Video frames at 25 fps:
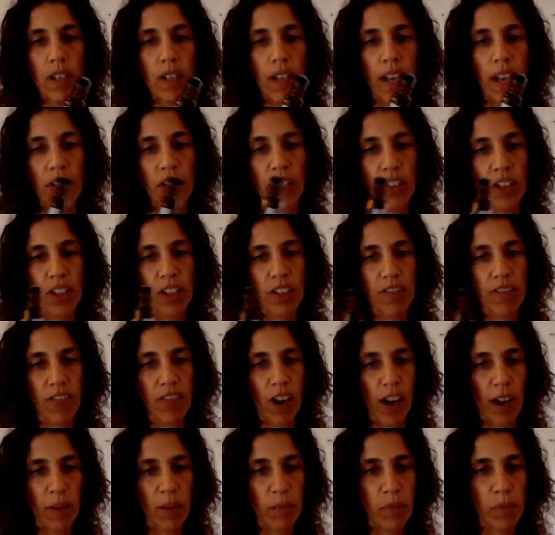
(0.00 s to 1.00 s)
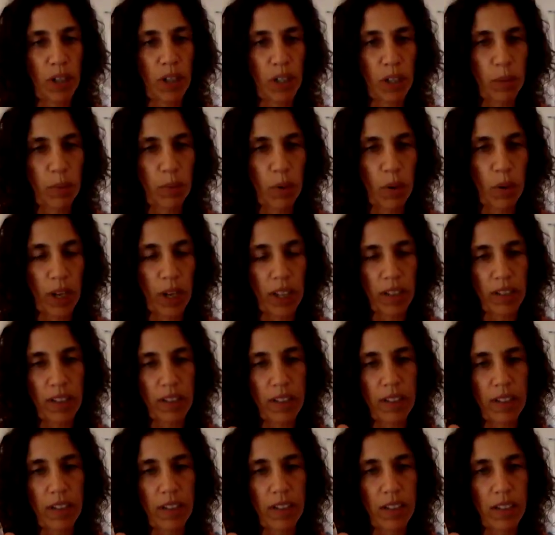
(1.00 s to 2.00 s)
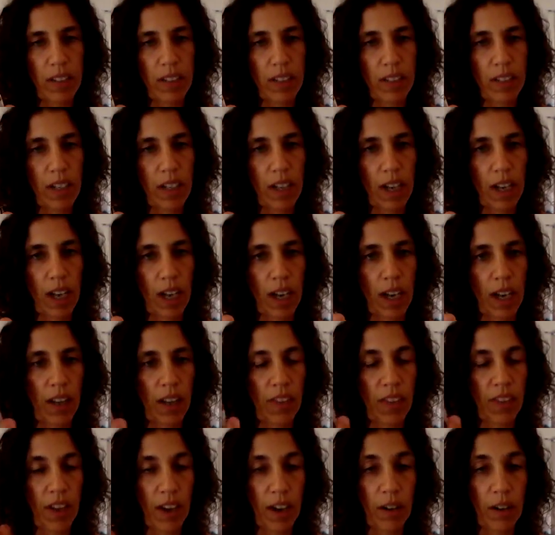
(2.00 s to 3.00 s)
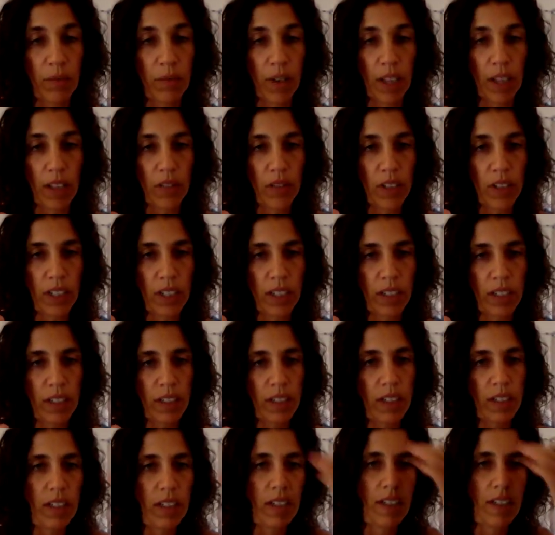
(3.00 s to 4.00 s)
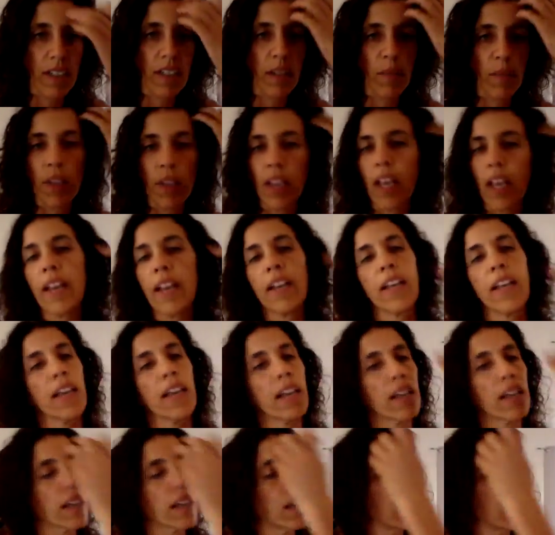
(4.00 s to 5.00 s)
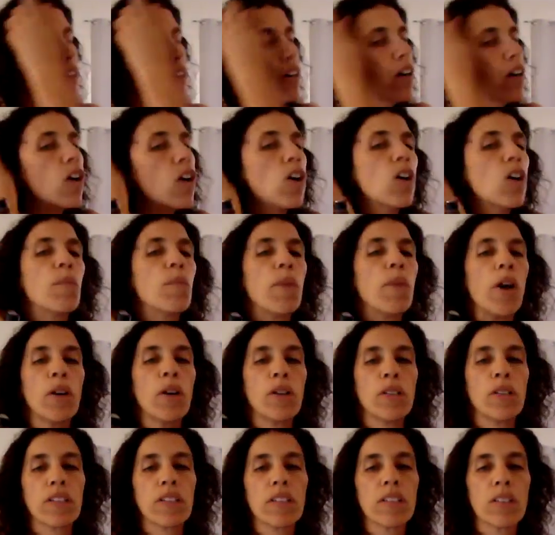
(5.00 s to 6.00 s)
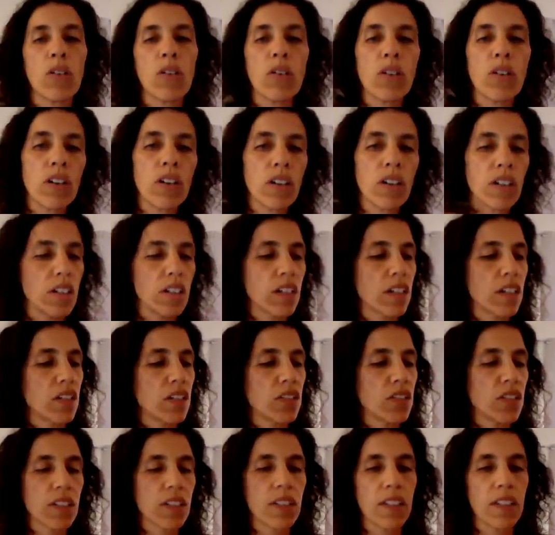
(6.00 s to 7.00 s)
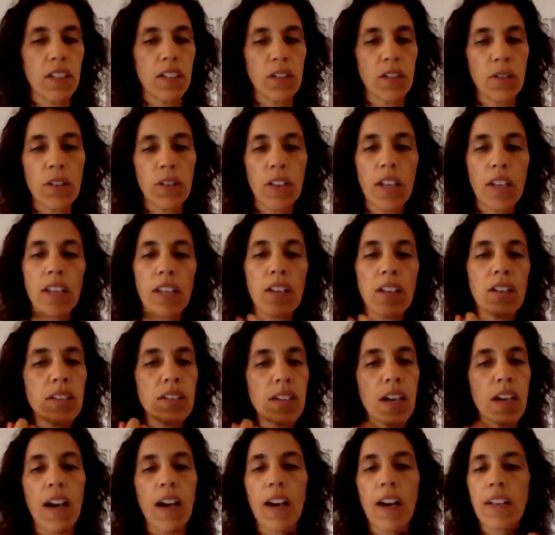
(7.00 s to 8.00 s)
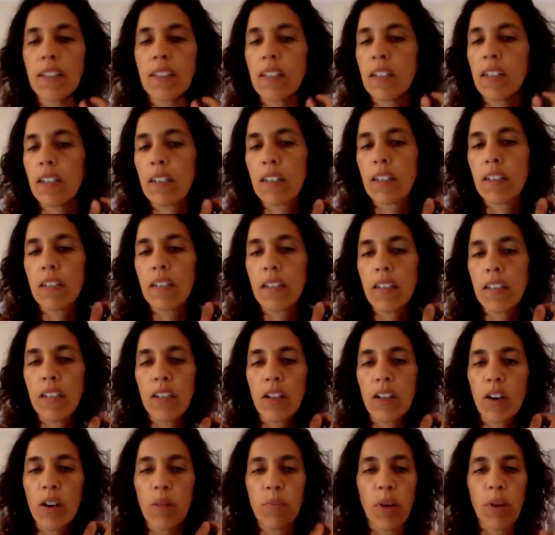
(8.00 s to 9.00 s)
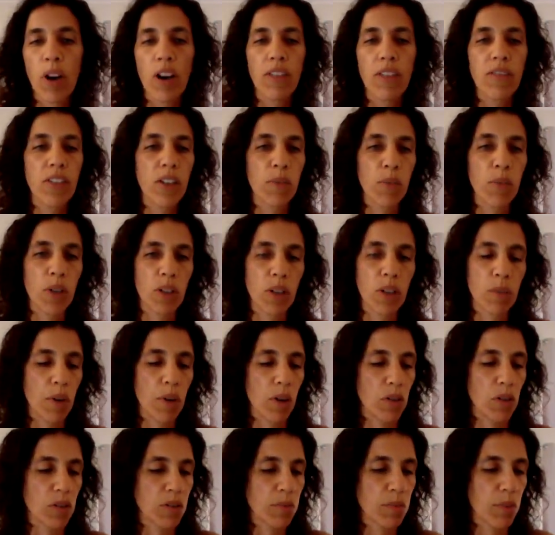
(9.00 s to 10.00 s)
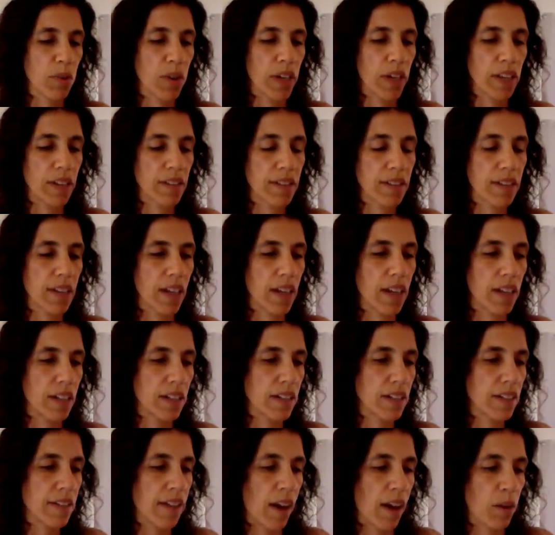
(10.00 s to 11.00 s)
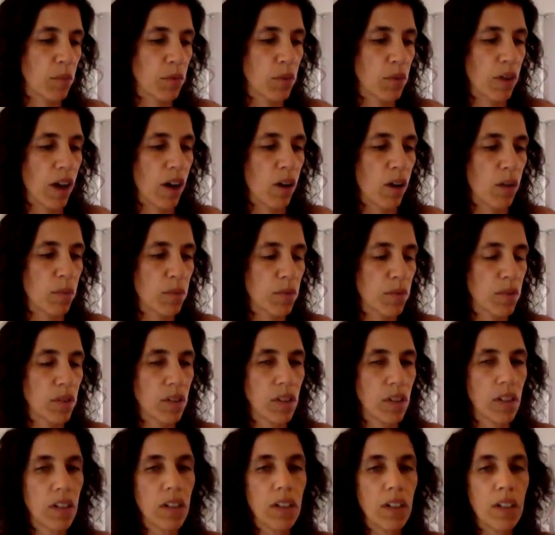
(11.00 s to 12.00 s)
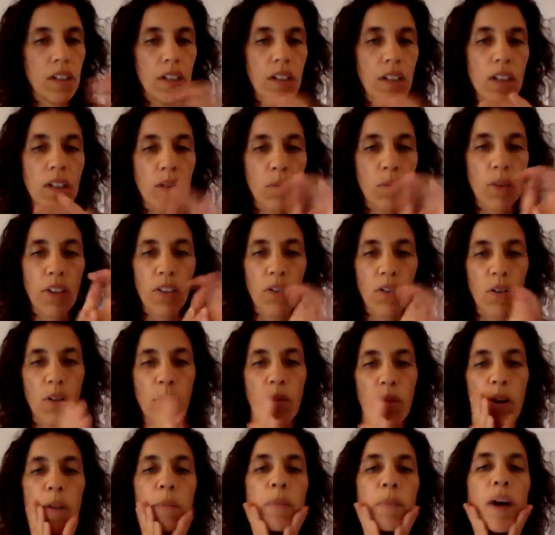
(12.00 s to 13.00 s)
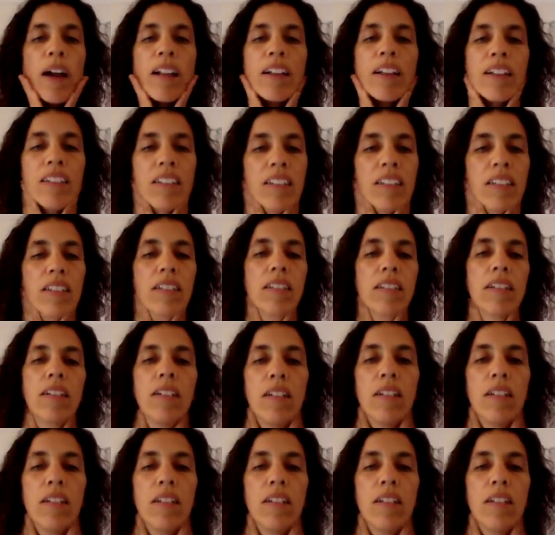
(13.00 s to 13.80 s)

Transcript: Now you could find pressure points that are relevant to stimulating hormones, or you can just literally use that as a, you know, a perfume on your pulse points, and that will help with hormone balance.